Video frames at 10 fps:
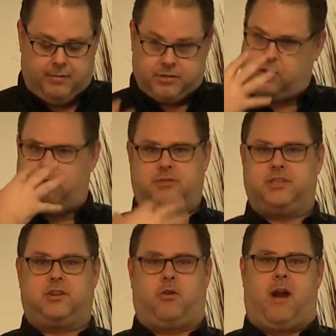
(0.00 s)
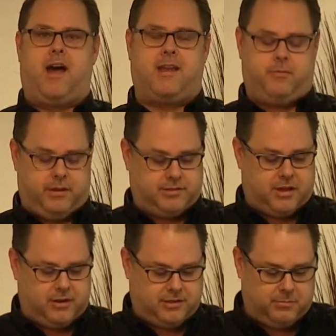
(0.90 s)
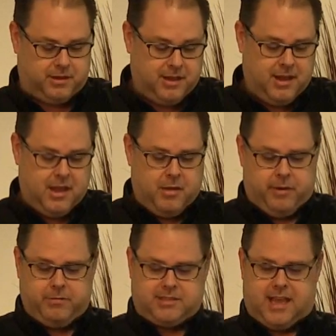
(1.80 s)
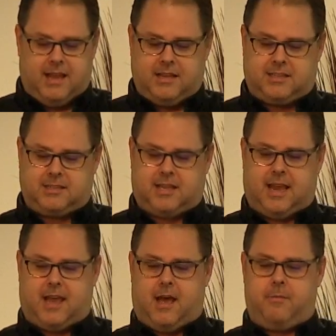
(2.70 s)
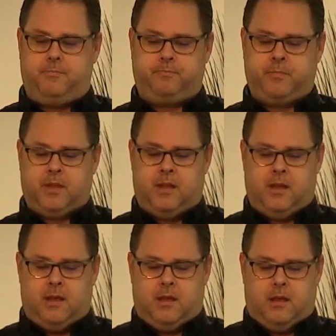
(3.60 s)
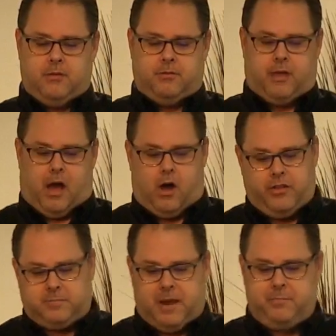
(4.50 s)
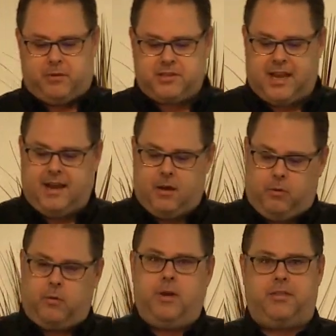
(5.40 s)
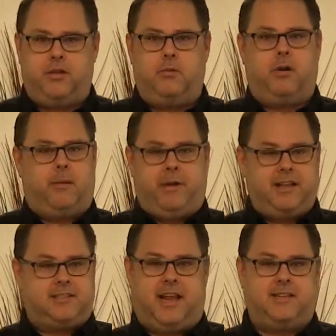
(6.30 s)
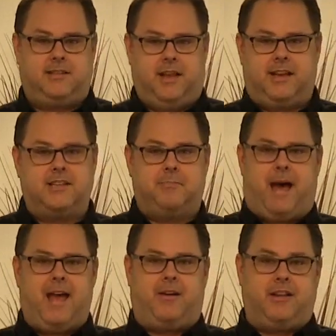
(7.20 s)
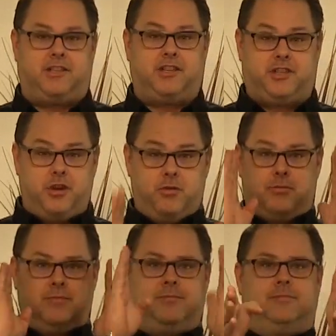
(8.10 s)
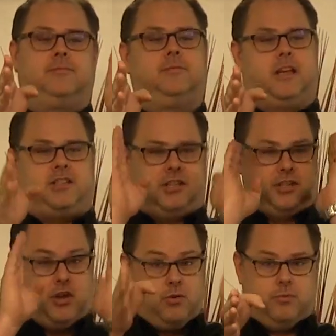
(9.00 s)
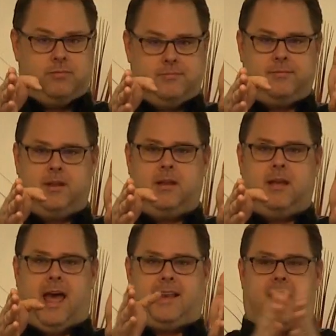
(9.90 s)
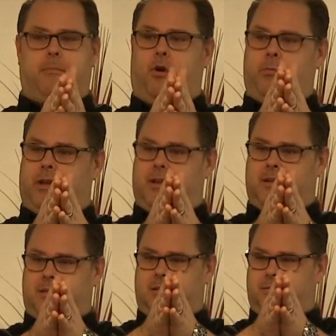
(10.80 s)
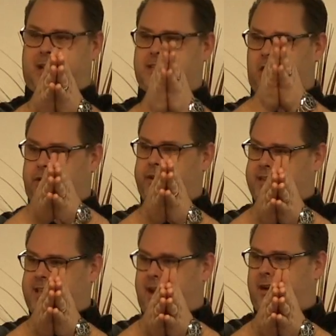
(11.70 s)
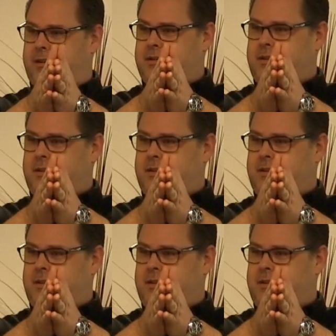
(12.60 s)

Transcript: and he was just crying when he was talking to me but he was saying it's just like um, all these people are saying that we're with you, we're, but it's, it's, it doesn't matter. It's just you. It's just you at that moment. That's all there is there.